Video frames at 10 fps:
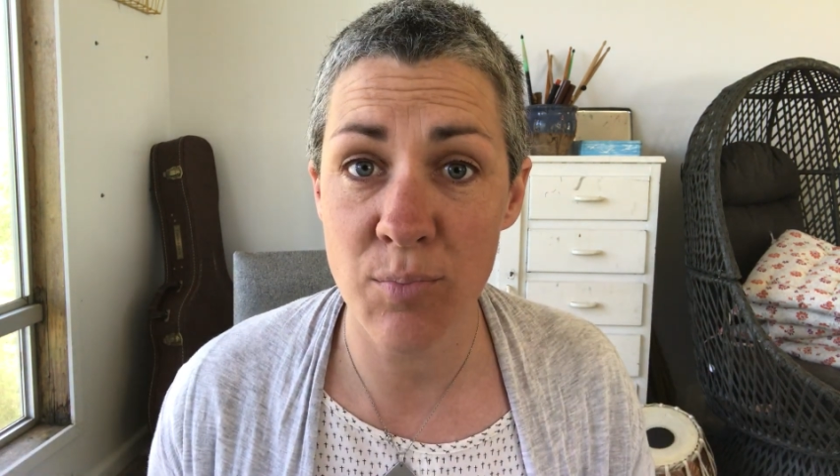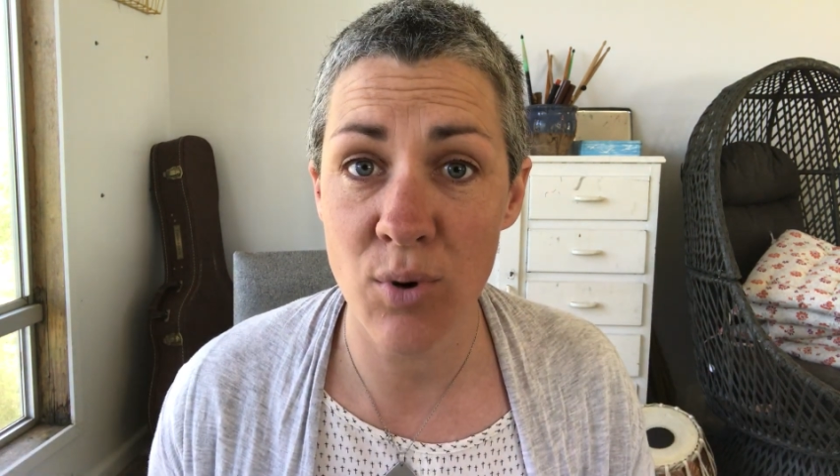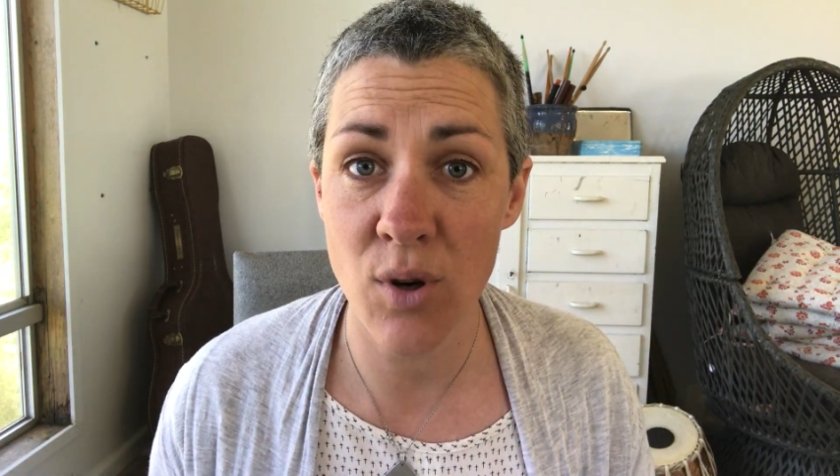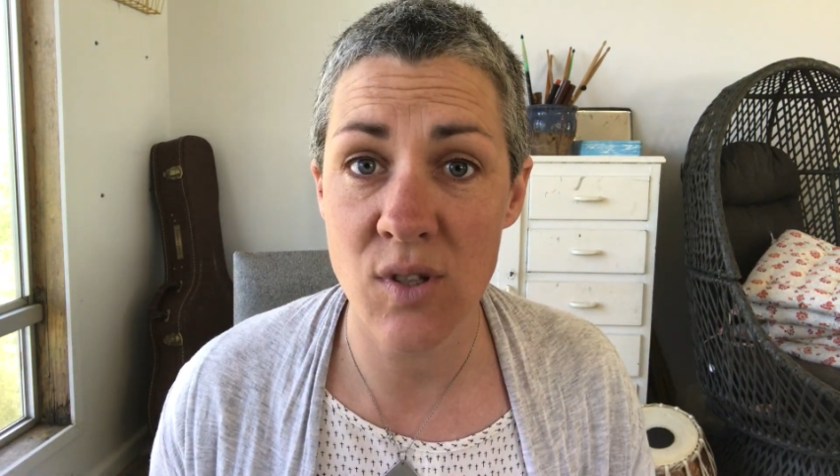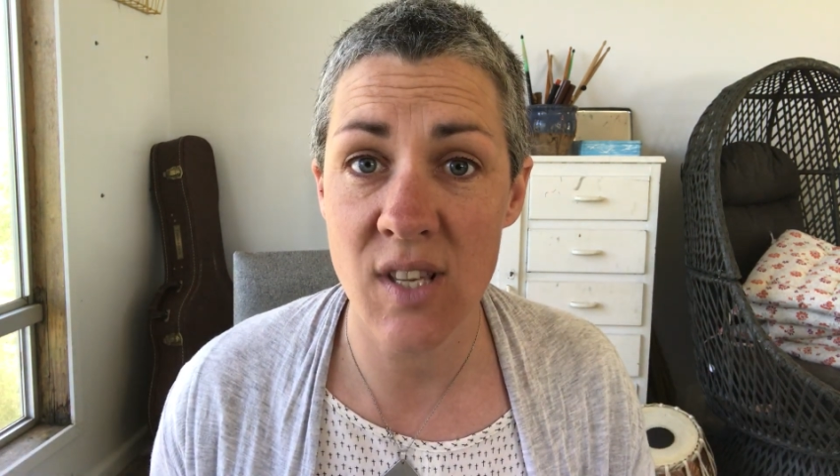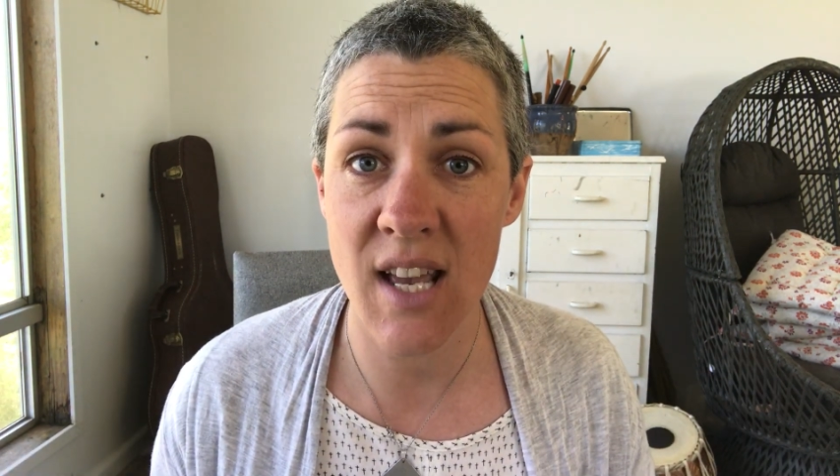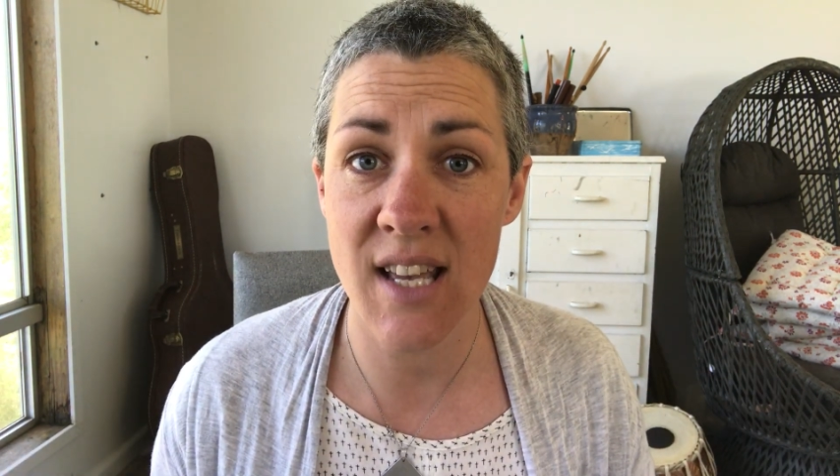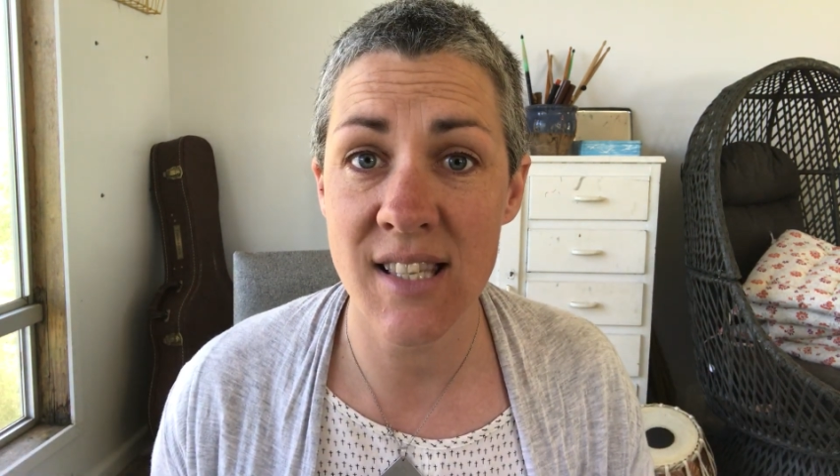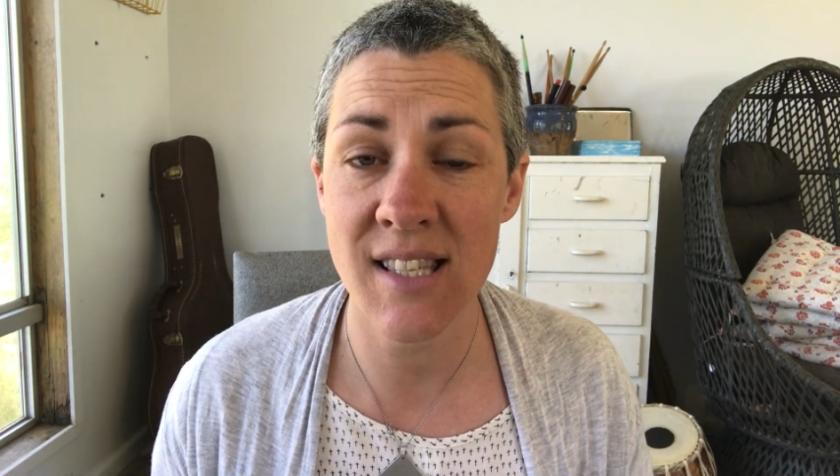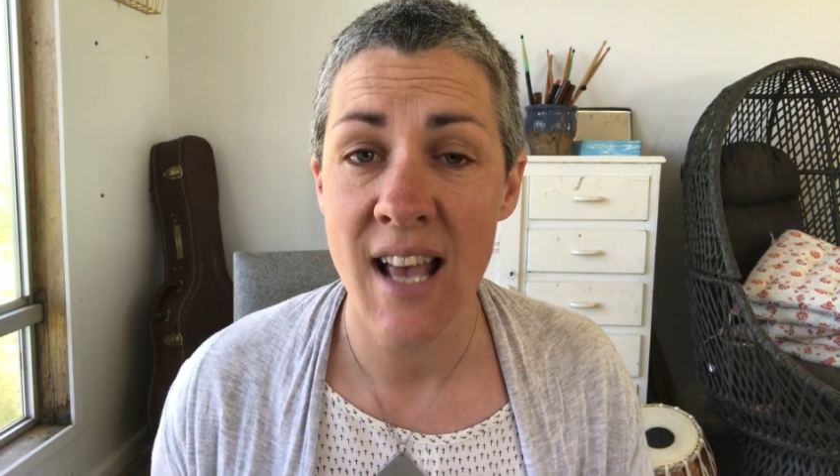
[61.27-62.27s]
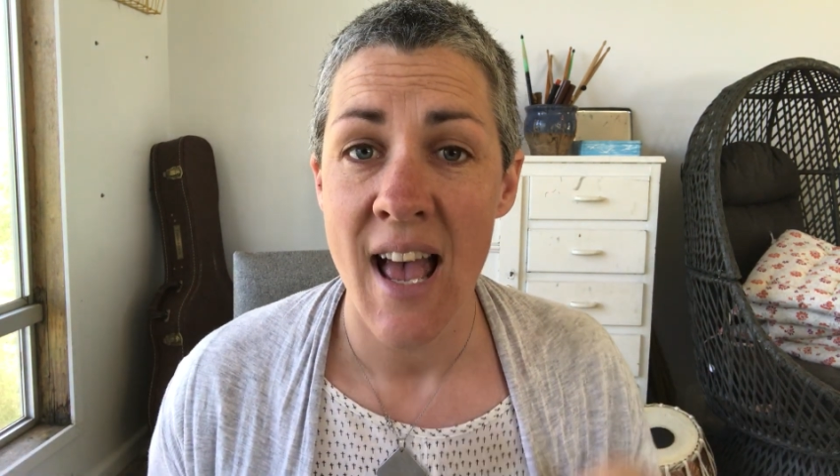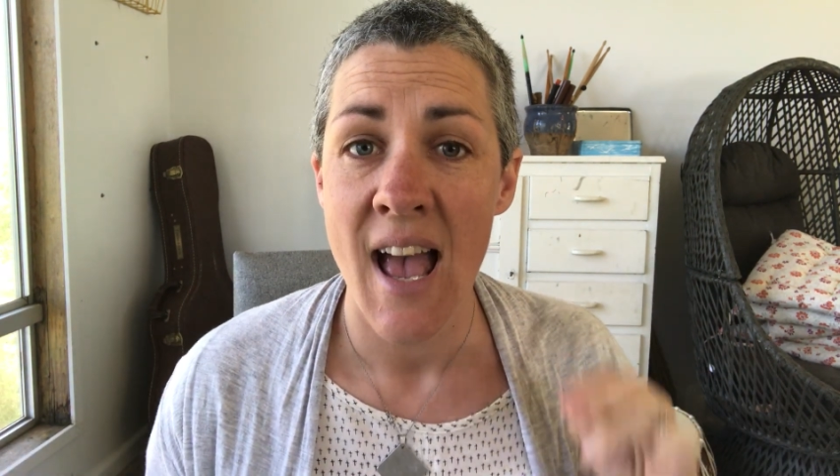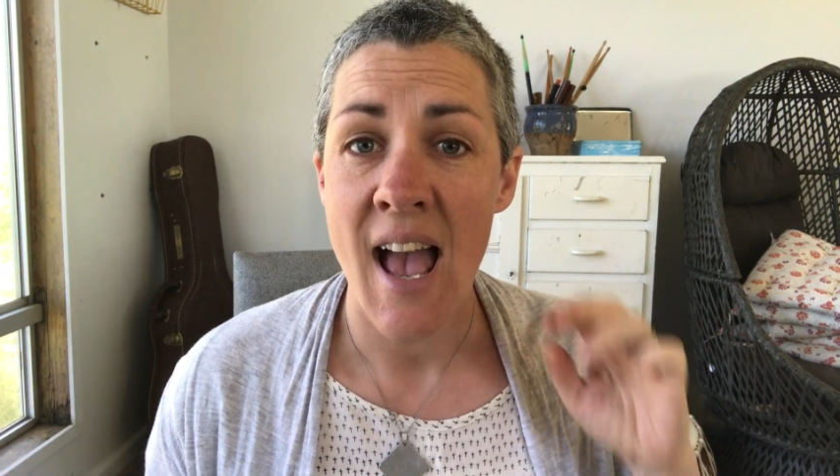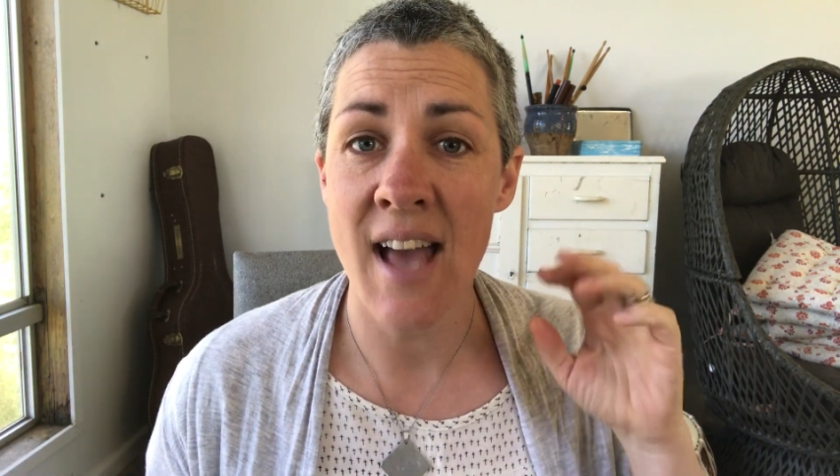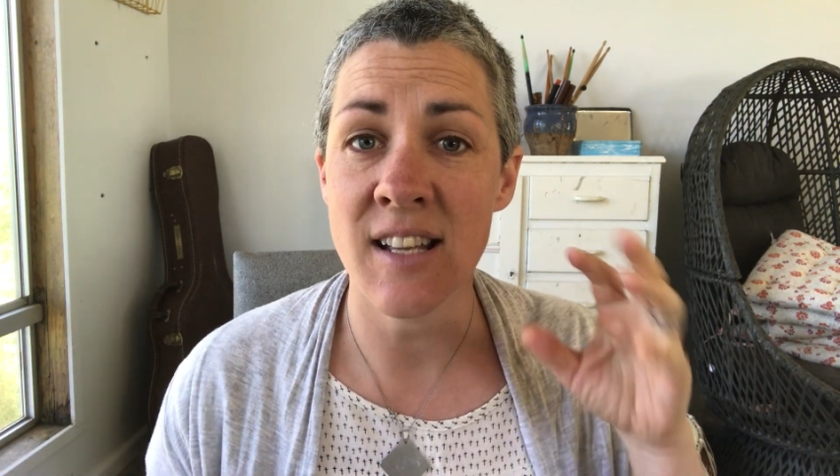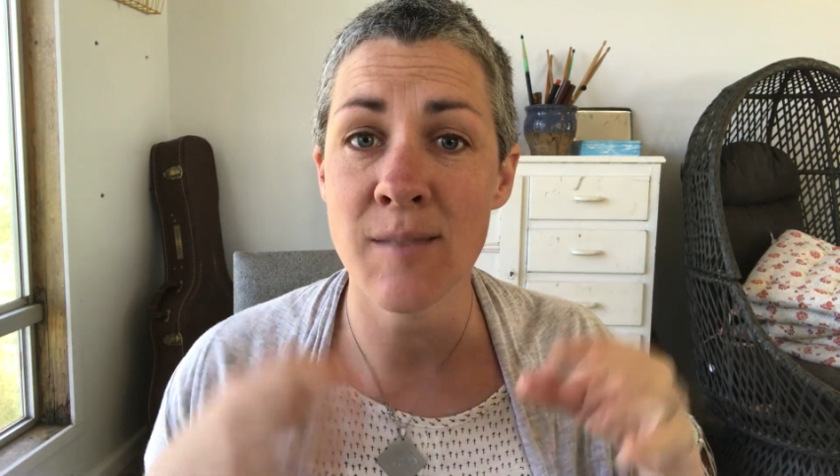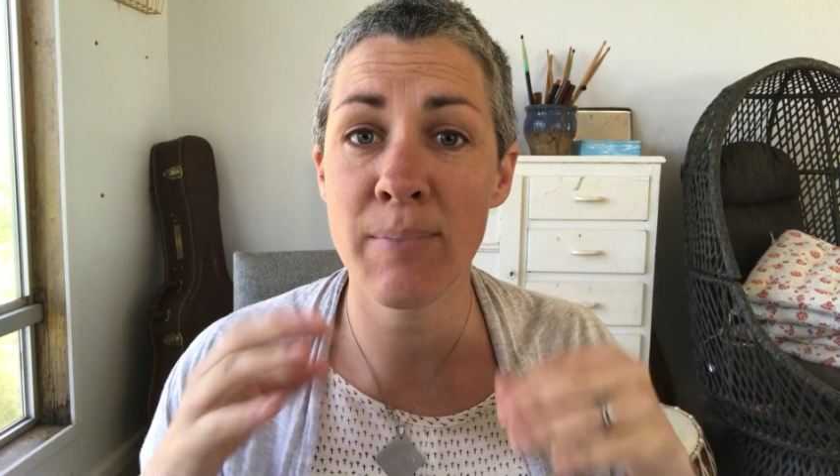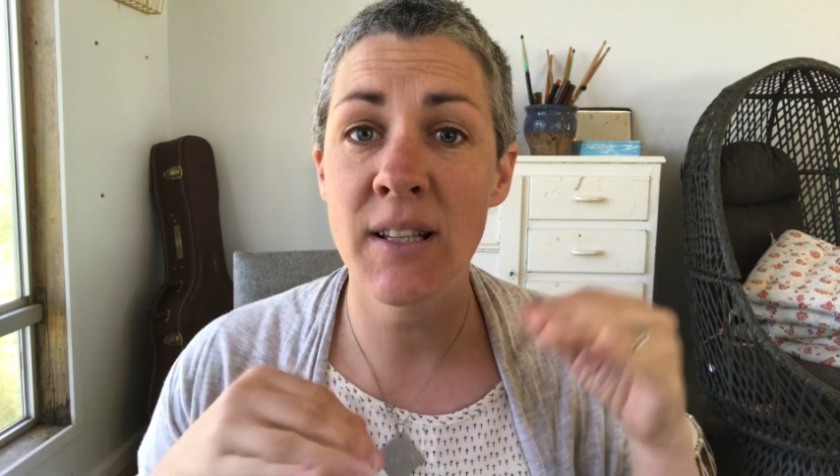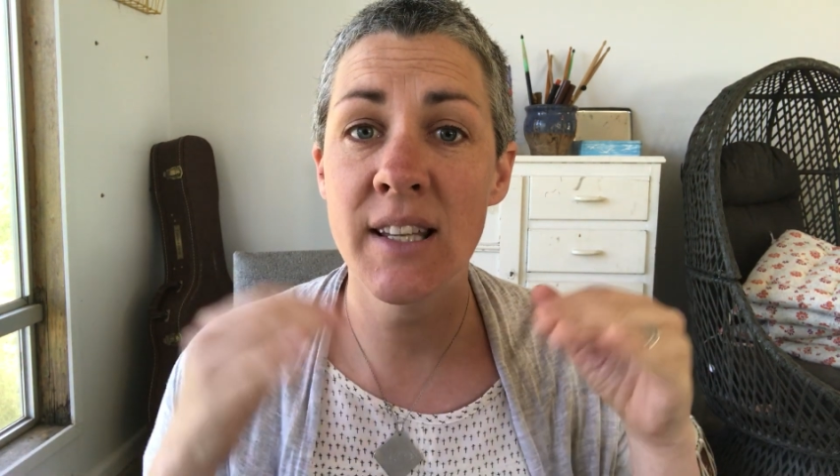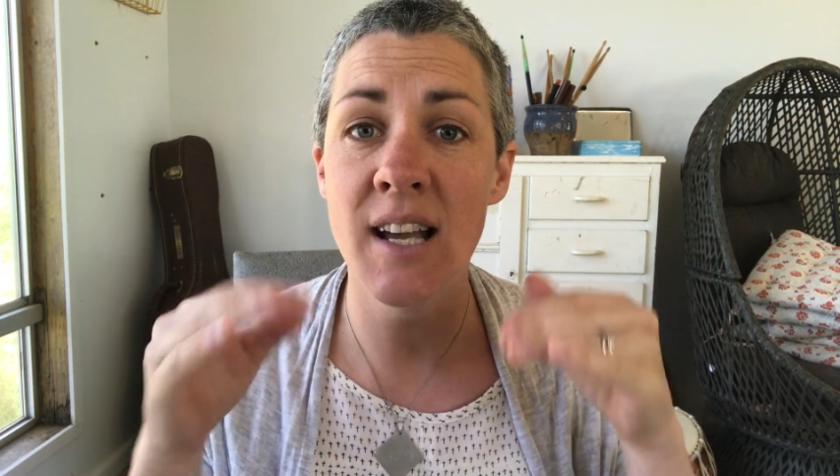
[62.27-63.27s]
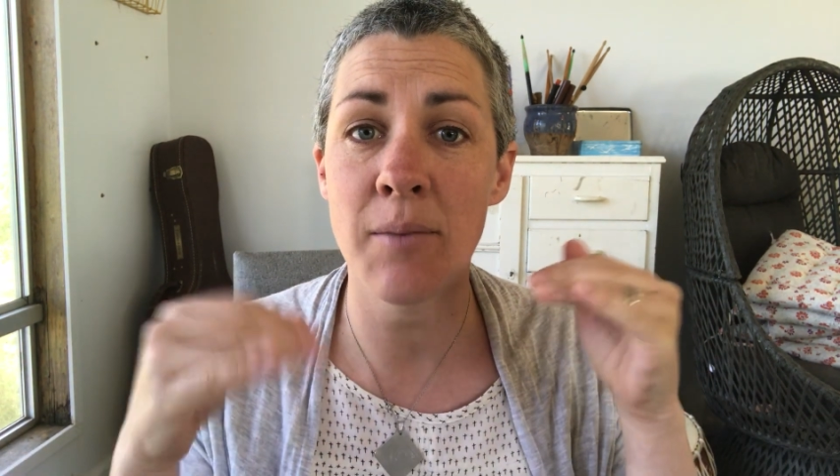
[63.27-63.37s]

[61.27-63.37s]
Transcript: process, and it's building